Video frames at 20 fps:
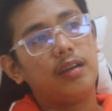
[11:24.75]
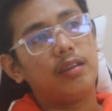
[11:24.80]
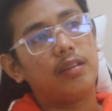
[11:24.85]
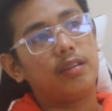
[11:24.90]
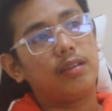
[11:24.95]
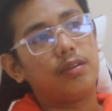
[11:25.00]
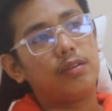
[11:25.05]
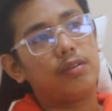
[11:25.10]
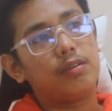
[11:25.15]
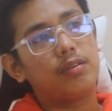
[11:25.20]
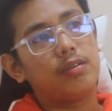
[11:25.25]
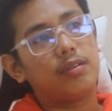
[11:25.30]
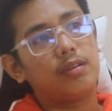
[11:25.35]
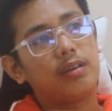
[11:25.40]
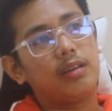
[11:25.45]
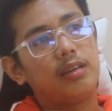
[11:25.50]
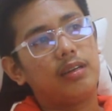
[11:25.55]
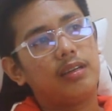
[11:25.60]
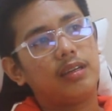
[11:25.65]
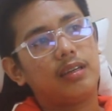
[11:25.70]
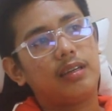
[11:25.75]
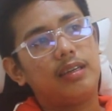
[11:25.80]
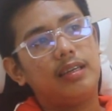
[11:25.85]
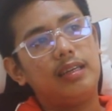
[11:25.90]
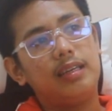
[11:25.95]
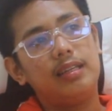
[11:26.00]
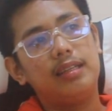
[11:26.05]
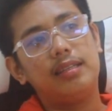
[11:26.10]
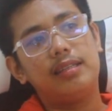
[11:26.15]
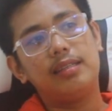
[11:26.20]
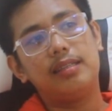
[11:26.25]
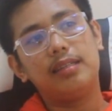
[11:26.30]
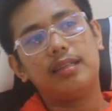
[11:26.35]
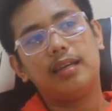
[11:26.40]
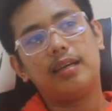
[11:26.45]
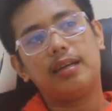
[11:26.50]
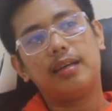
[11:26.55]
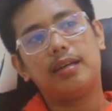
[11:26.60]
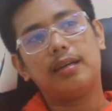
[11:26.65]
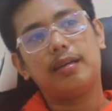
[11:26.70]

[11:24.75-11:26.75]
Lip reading: Those are the kids na